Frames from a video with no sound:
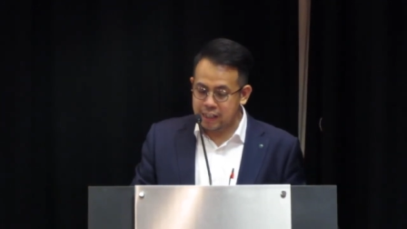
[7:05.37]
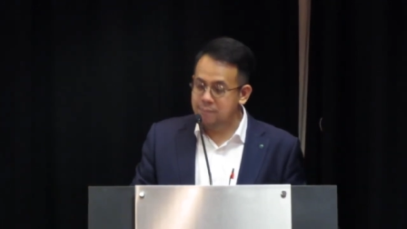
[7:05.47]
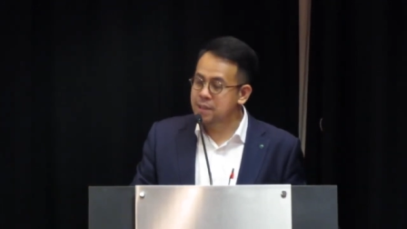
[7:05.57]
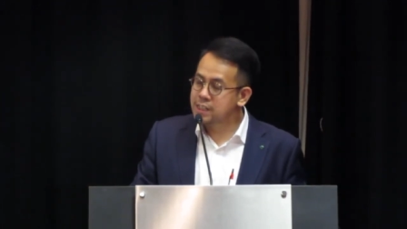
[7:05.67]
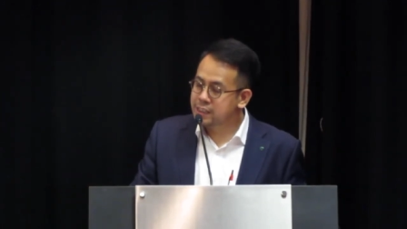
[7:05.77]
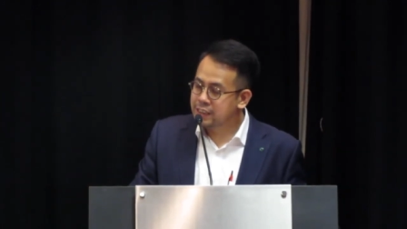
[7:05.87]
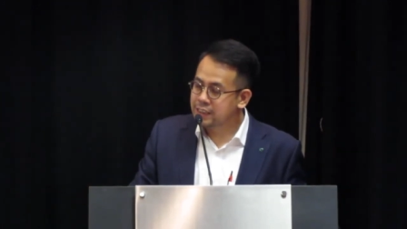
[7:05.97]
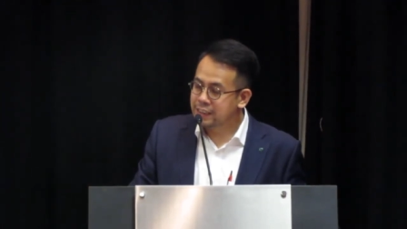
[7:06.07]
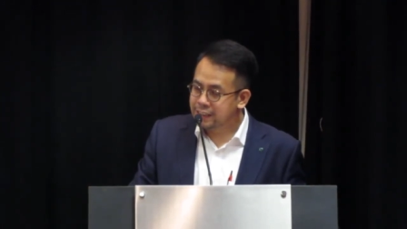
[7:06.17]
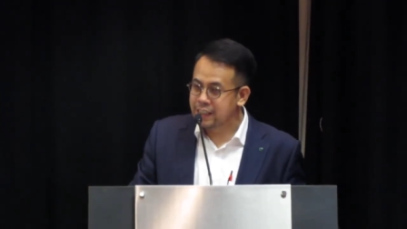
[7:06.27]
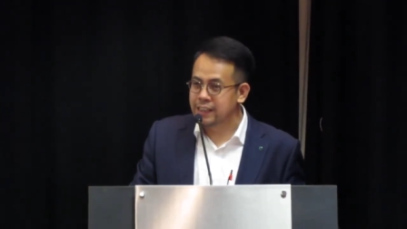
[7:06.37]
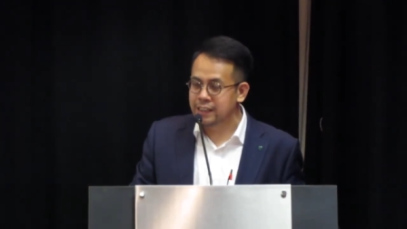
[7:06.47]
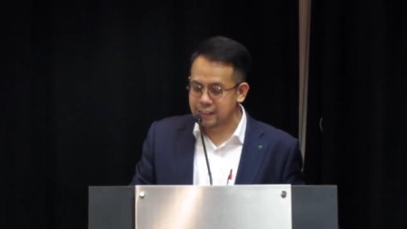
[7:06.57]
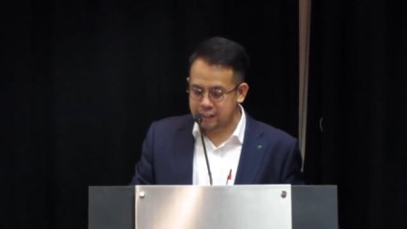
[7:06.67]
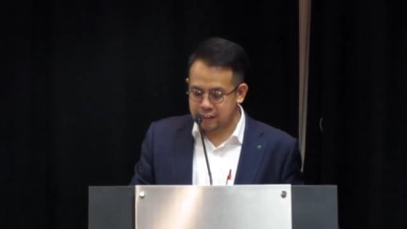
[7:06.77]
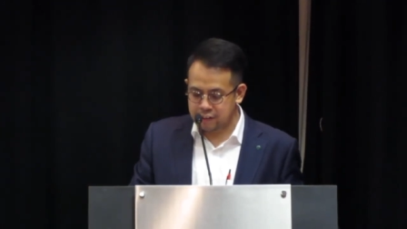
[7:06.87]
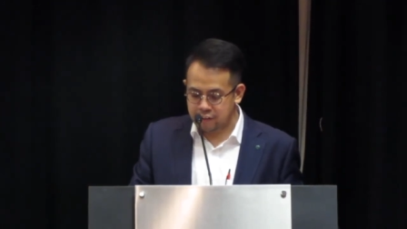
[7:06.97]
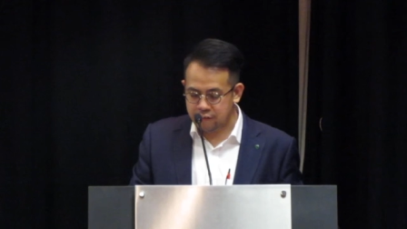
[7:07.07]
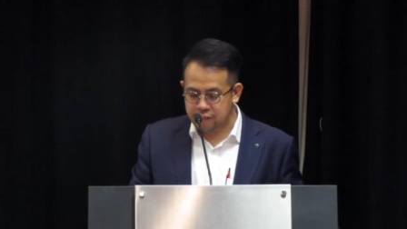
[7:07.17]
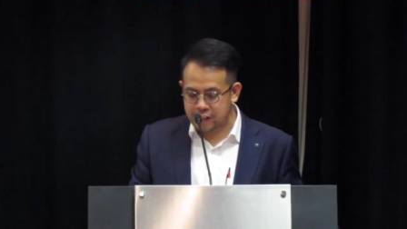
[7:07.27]
emergency sitting
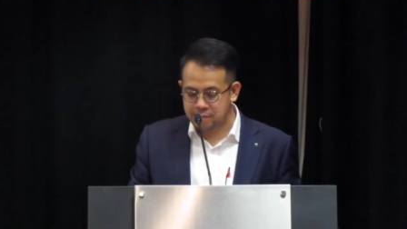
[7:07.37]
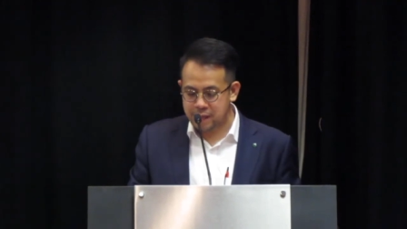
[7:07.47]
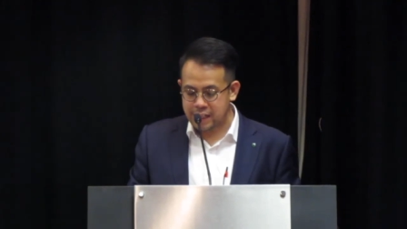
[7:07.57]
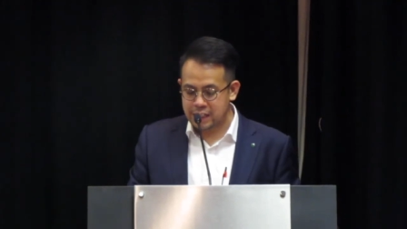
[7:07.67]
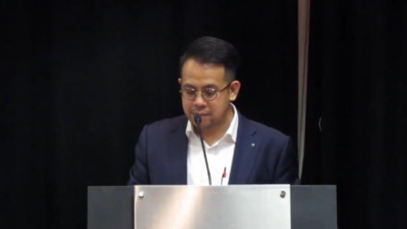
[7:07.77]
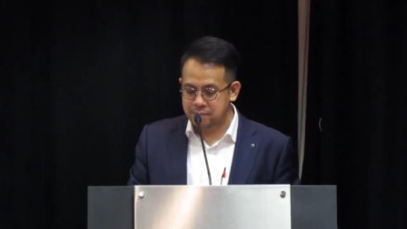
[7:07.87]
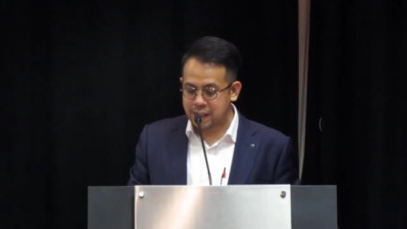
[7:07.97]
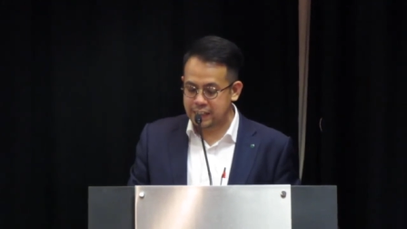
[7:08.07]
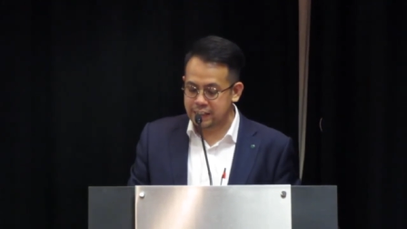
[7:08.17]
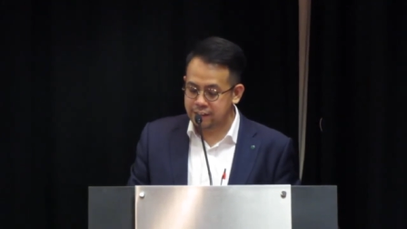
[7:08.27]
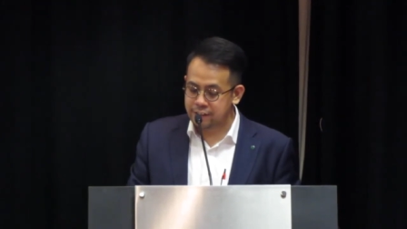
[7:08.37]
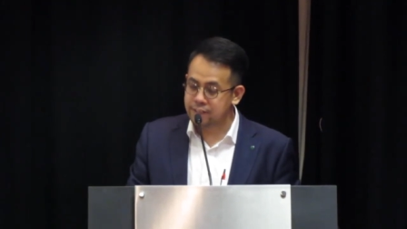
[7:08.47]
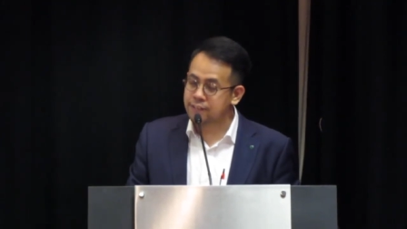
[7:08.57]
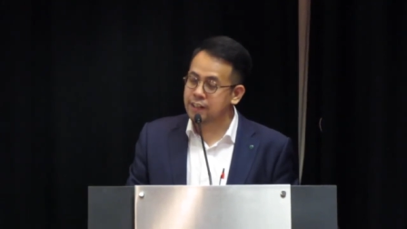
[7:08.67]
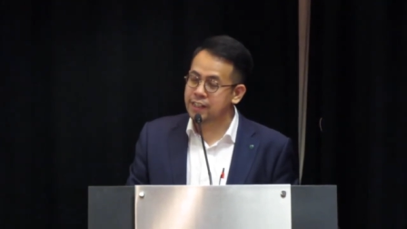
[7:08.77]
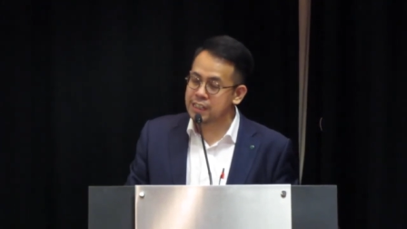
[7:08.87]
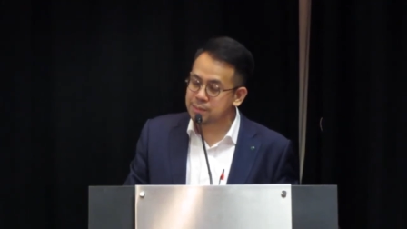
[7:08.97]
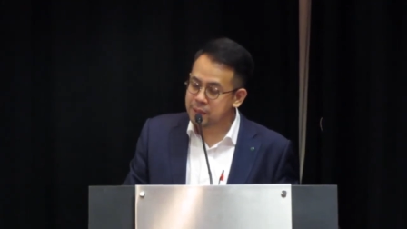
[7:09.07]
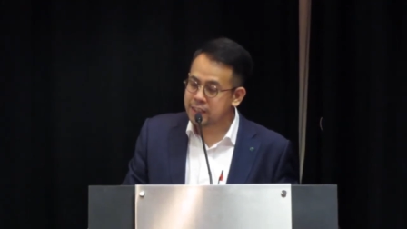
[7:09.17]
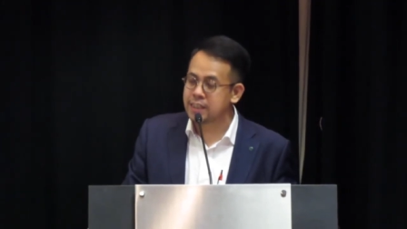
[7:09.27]
convened by the Pakatan Rakyat
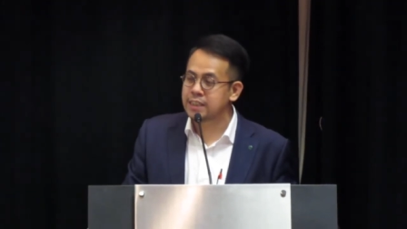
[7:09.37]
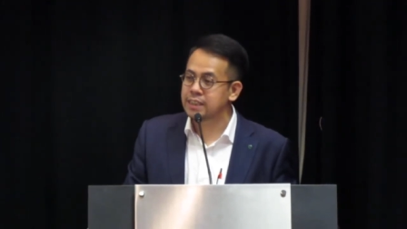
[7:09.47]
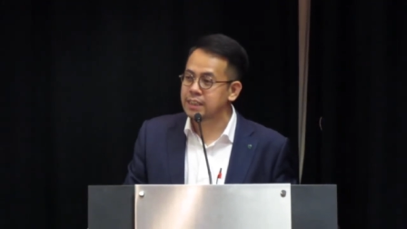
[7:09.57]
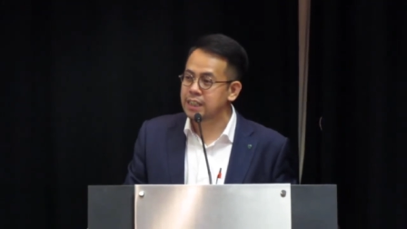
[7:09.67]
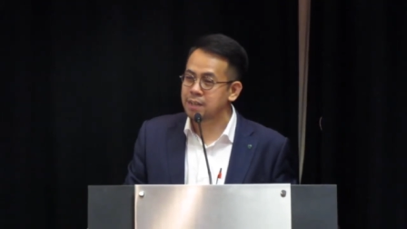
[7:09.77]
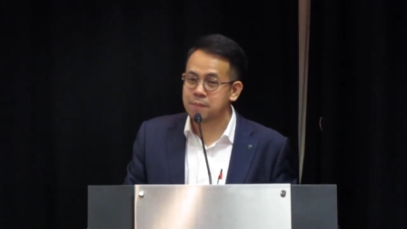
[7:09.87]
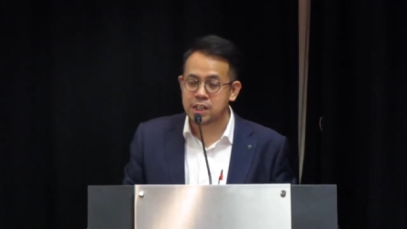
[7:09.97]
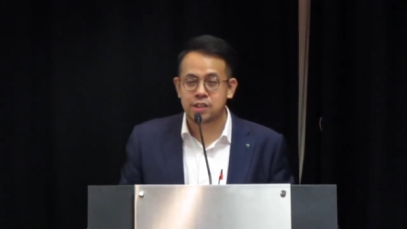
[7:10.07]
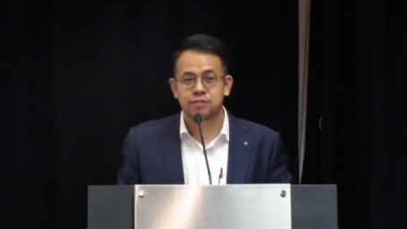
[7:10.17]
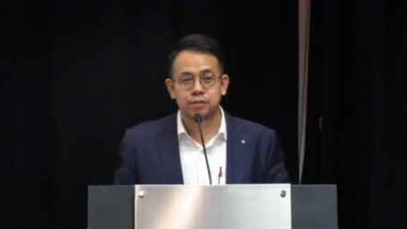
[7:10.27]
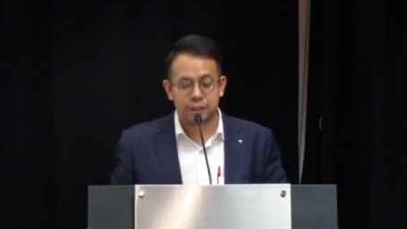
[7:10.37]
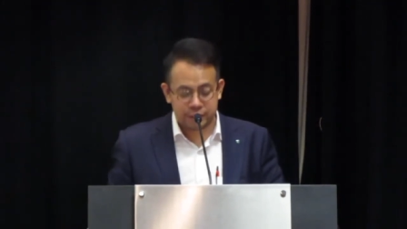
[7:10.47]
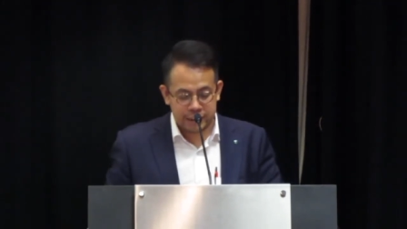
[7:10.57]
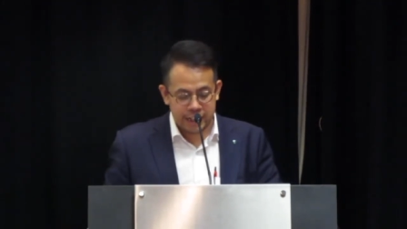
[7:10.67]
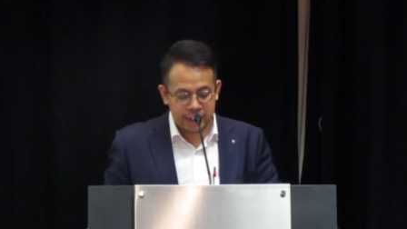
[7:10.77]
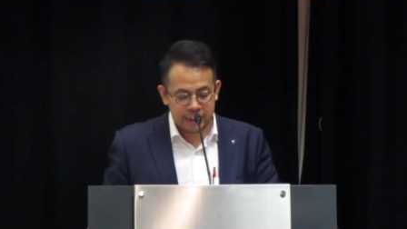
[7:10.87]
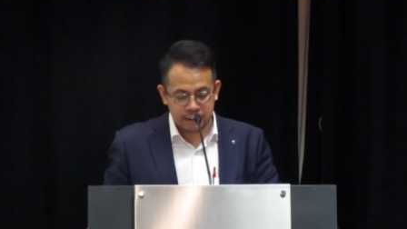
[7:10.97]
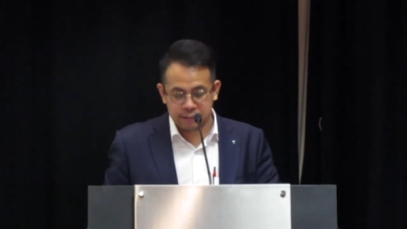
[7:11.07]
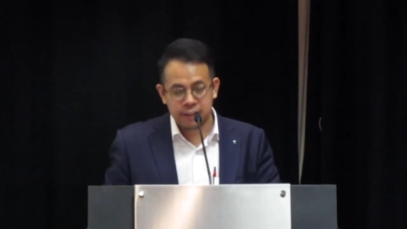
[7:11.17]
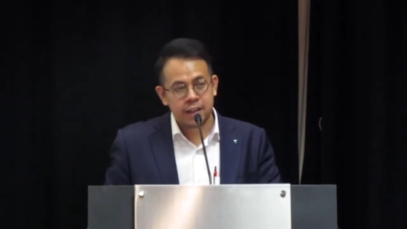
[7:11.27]
speaker in March of 2009.
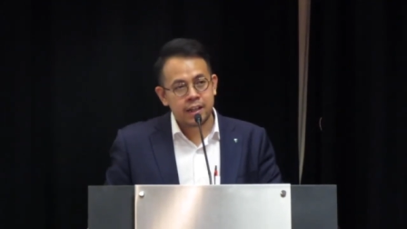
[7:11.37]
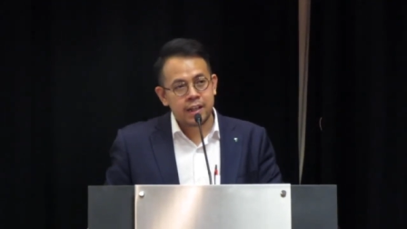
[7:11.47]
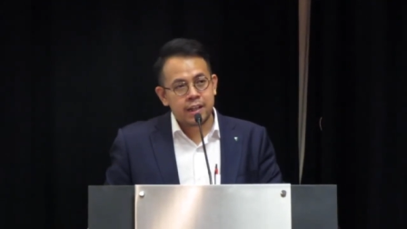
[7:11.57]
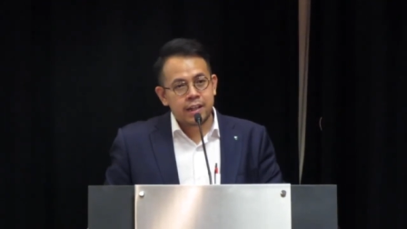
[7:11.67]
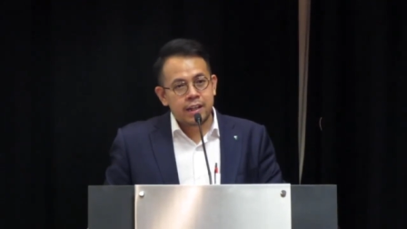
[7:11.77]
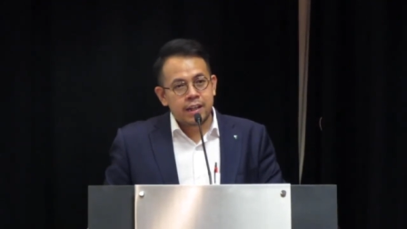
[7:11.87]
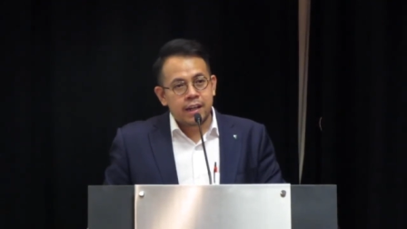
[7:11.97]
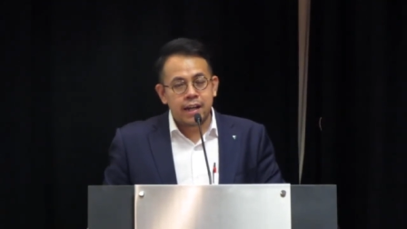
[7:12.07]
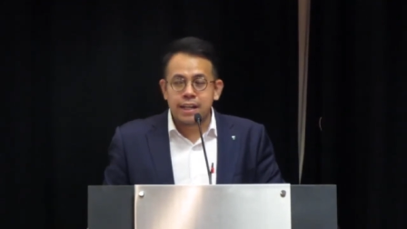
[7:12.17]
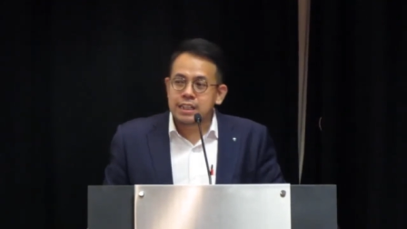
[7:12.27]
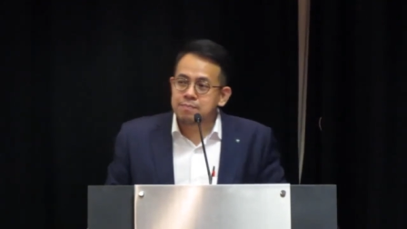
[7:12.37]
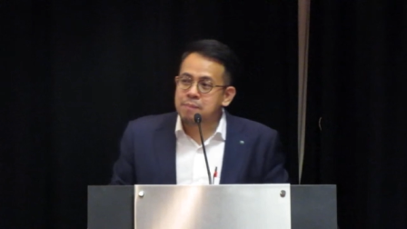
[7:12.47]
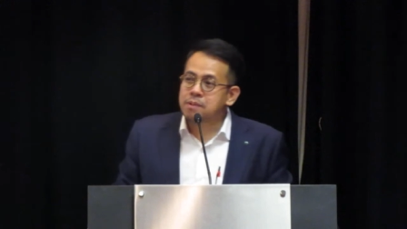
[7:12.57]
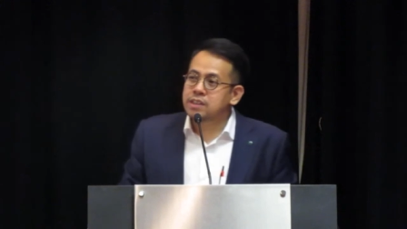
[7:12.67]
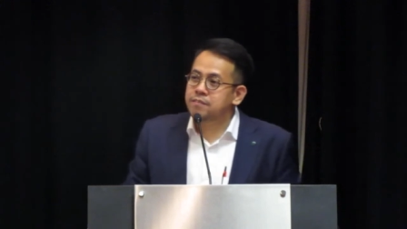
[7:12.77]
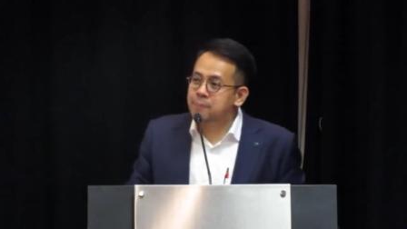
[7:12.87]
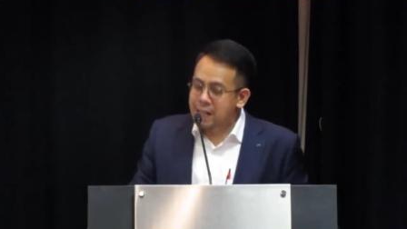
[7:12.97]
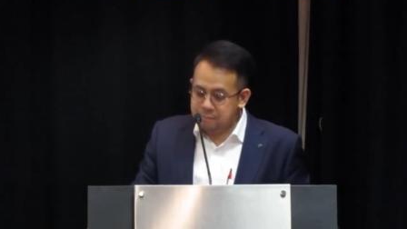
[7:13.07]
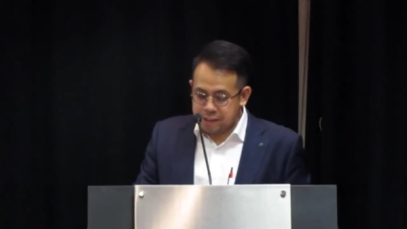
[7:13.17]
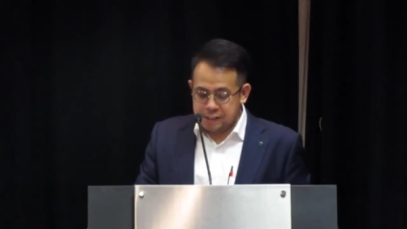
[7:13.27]
And as members of
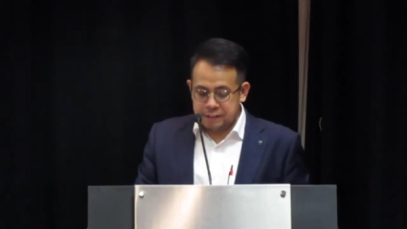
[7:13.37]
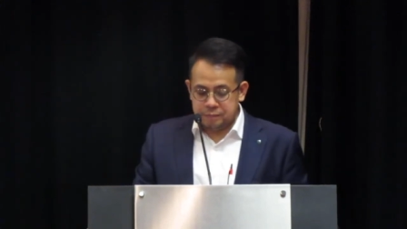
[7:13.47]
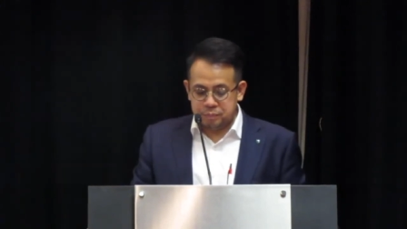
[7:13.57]
parliament,